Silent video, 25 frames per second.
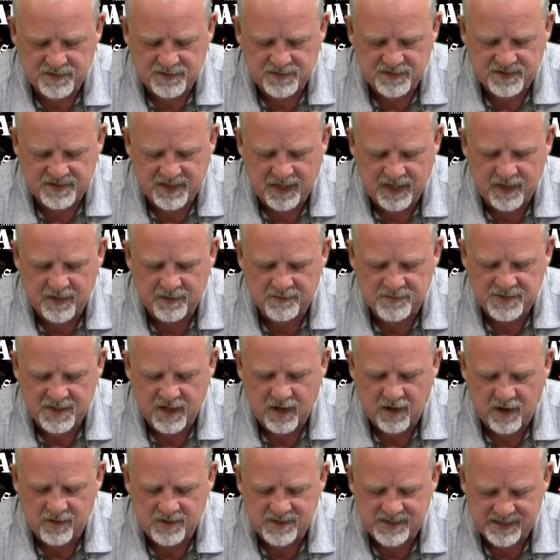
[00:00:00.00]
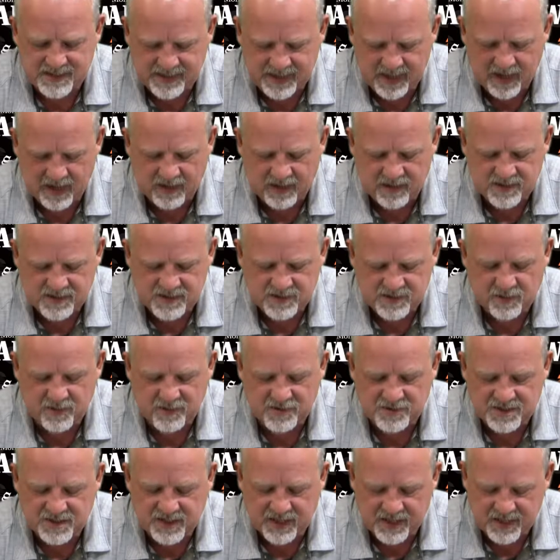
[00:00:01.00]
Sign-ups are today, so
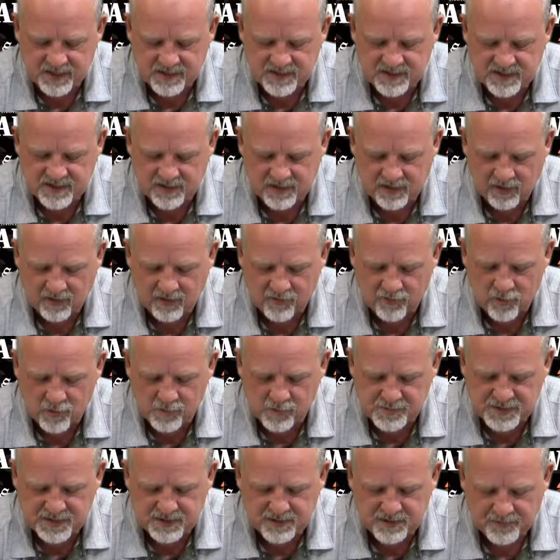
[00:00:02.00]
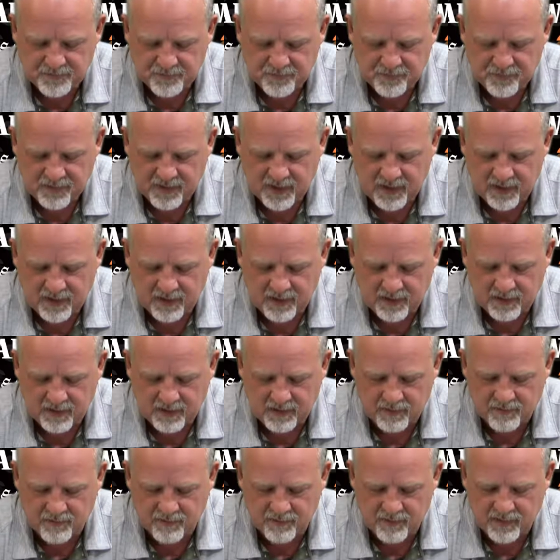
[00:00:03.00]
there's kids groups
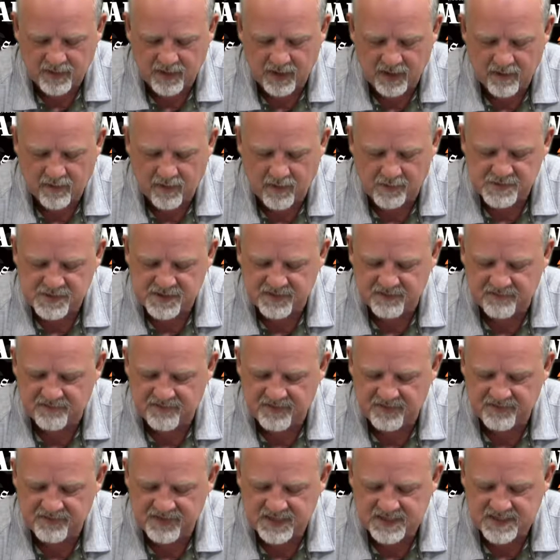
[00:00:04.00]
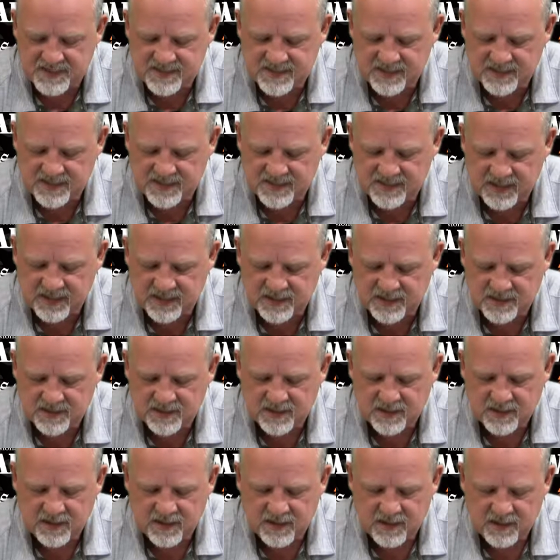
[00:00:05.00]
that are up to 50
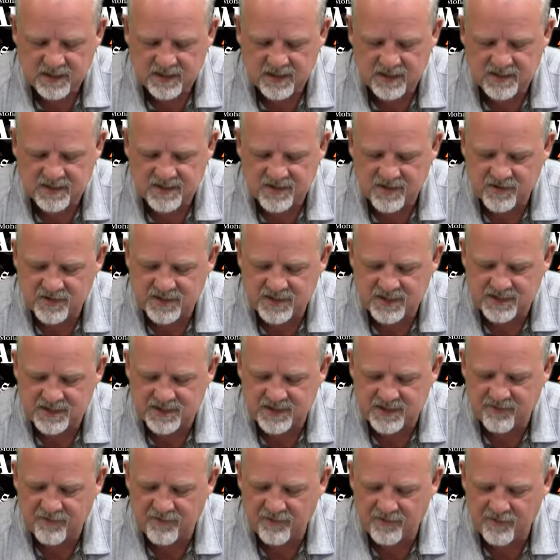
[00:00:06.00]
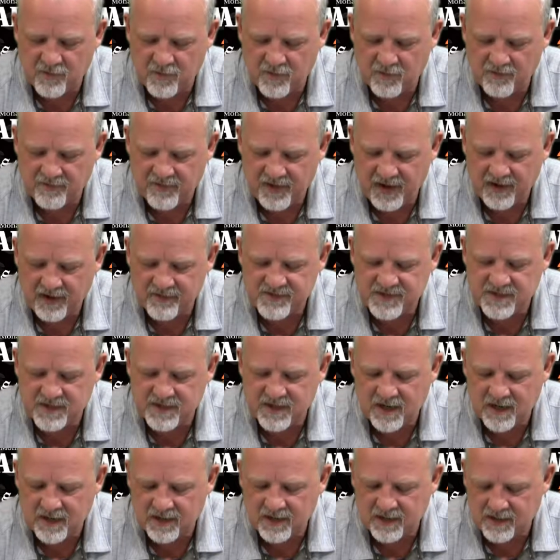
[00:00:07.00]
cc's. That starts at 7:45
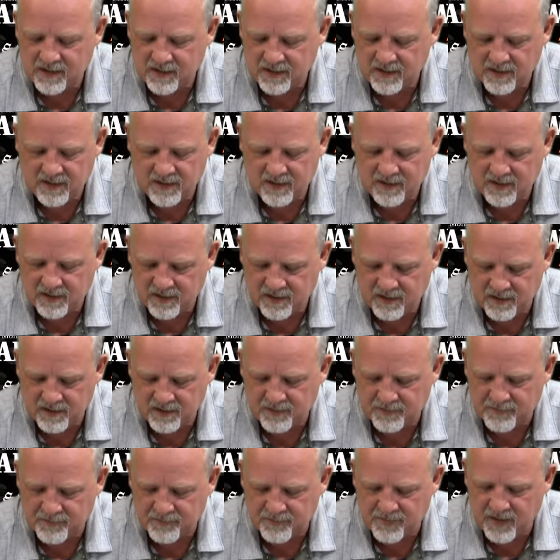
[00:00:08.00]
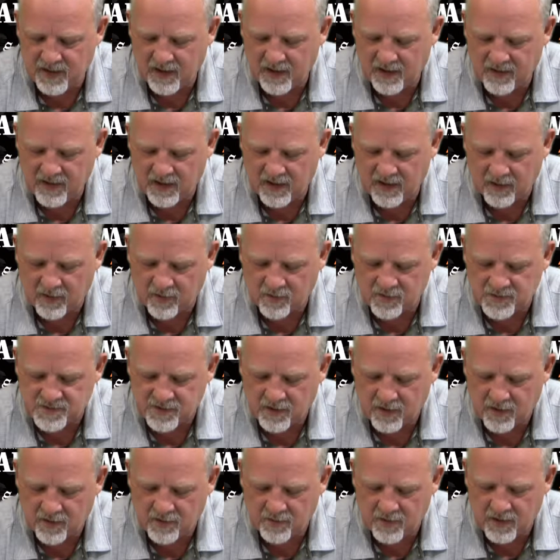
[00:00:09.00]
tonight, and then it goes
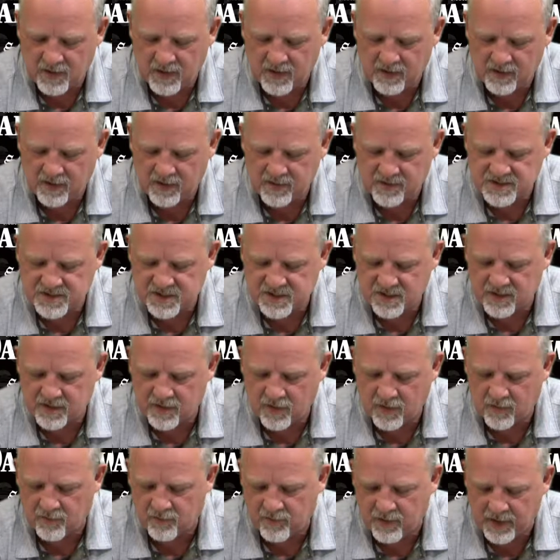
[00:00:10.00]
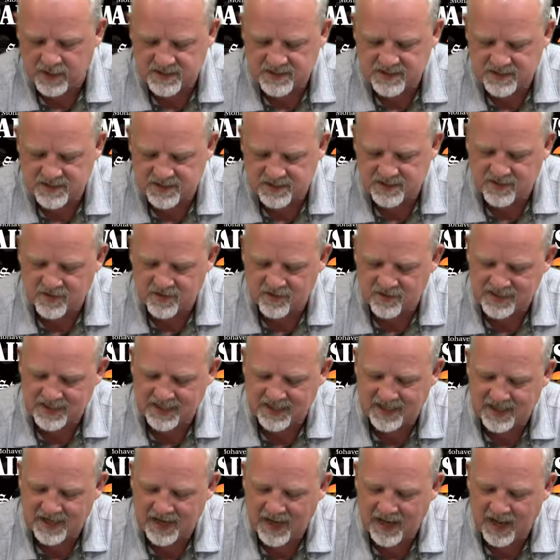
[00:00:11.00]
all the way. There's an adult race that starts
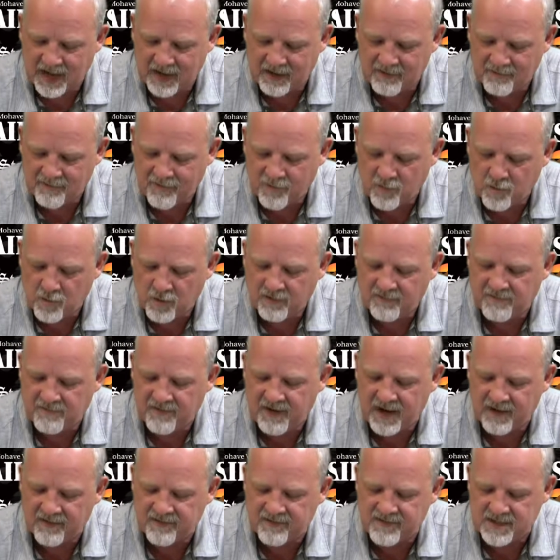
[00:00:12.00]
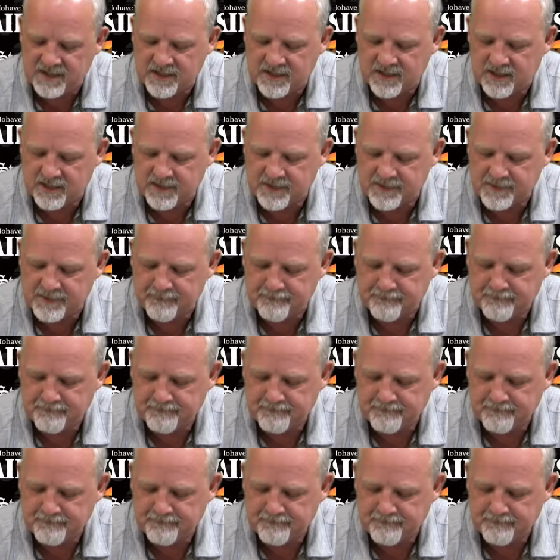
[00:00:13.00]
at 9:45 tonight.